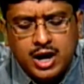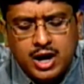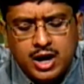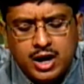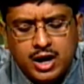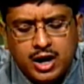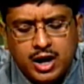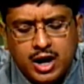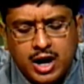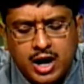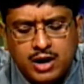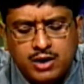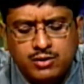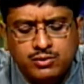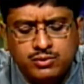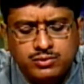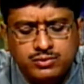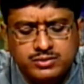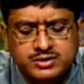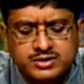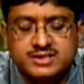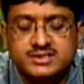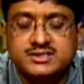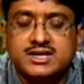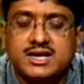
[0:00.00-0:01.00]
how
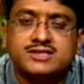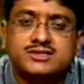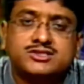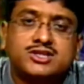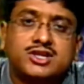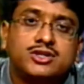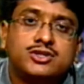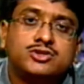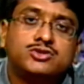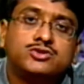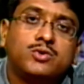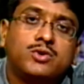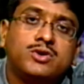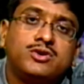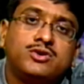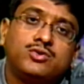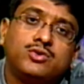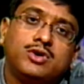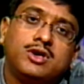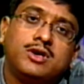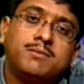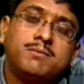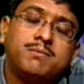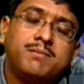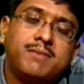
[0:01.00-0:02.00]
disaster is going to
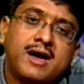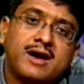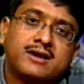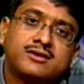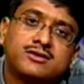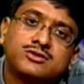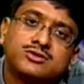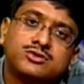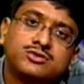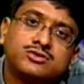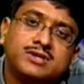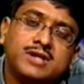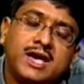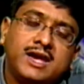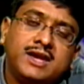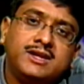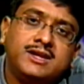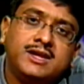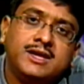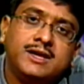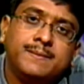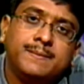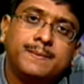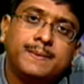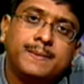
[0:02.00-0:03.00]
impact the
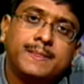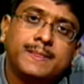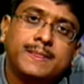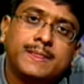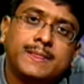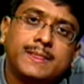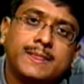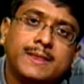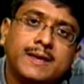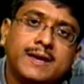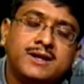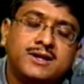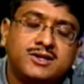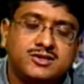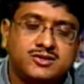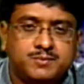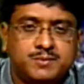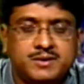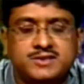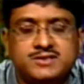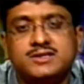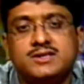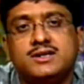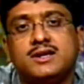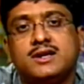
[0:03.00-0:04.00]
society. It is
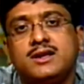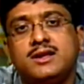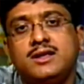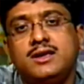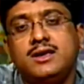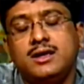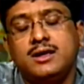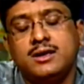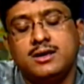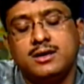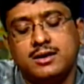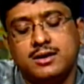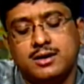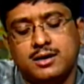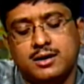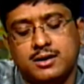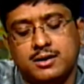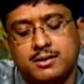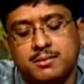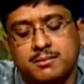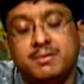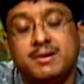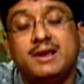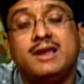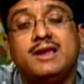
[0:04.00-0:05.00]
basically
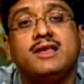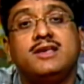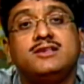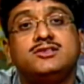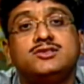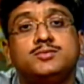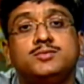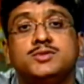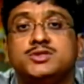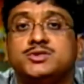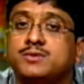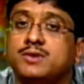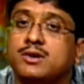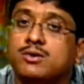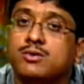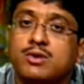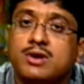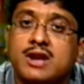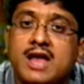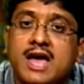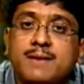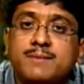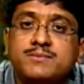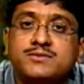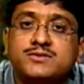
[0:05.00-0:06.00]
buildings which will
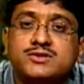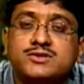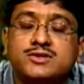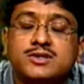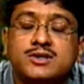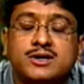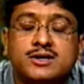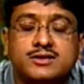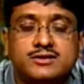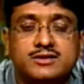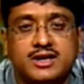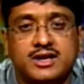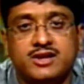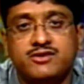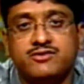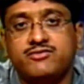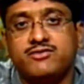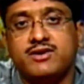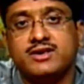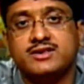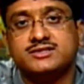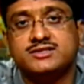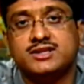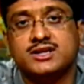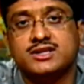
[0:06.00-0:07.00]
collapse, the
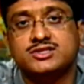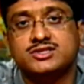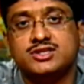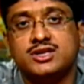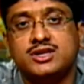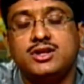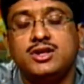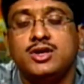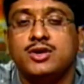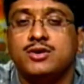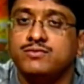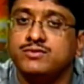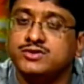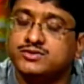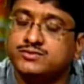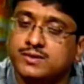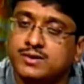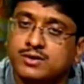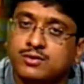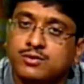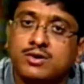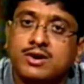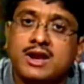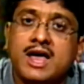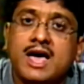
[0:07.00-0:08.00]
infrastructure which will
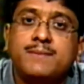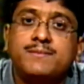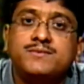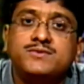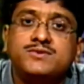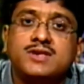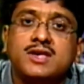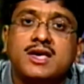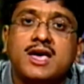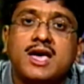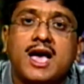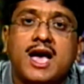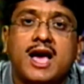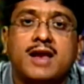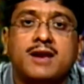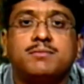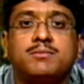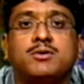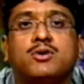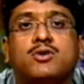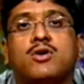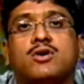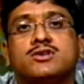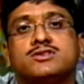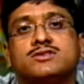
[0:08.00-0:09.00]
collapse, and
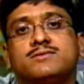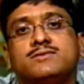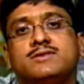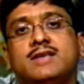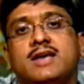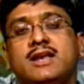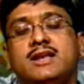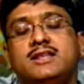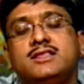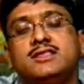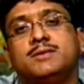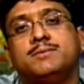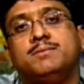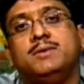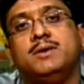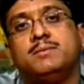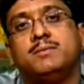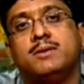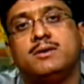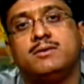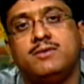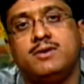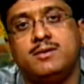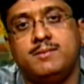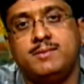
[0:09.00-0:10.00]
because of that the people
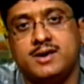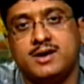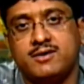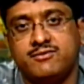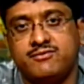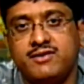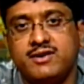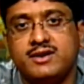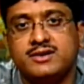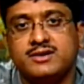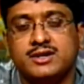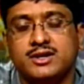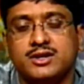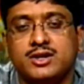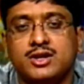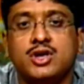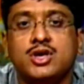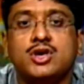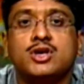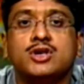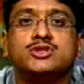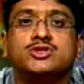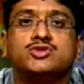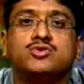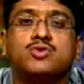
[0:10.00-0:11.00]
will be affected.
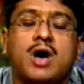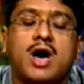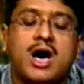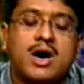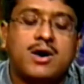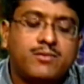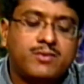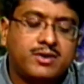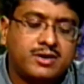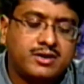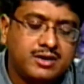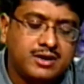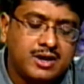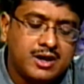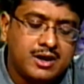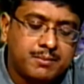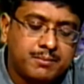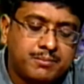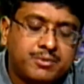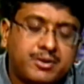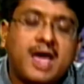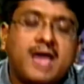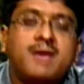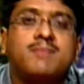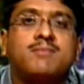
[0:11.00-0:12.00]
So our
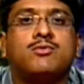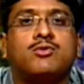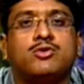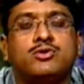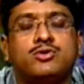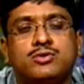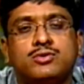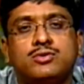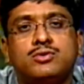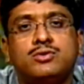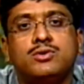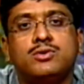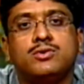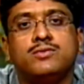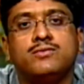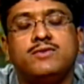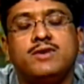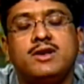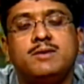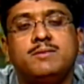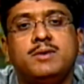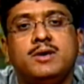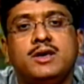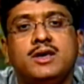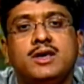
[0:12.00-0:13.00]
prime motto will
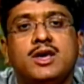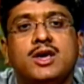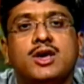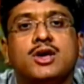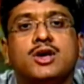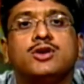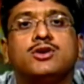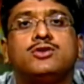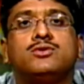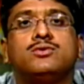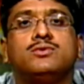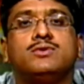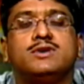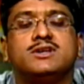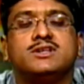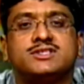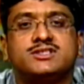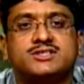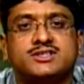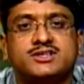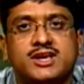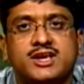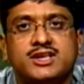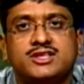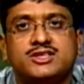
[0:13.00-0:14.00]
be to
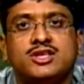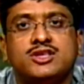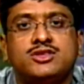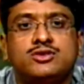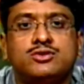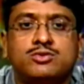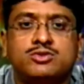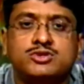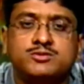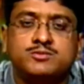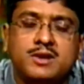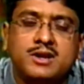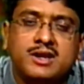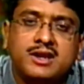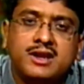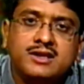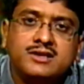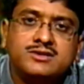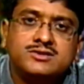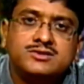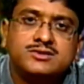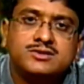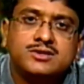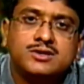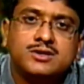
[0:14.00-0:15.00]
strengthen those
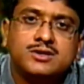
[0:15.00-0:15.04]
buildings,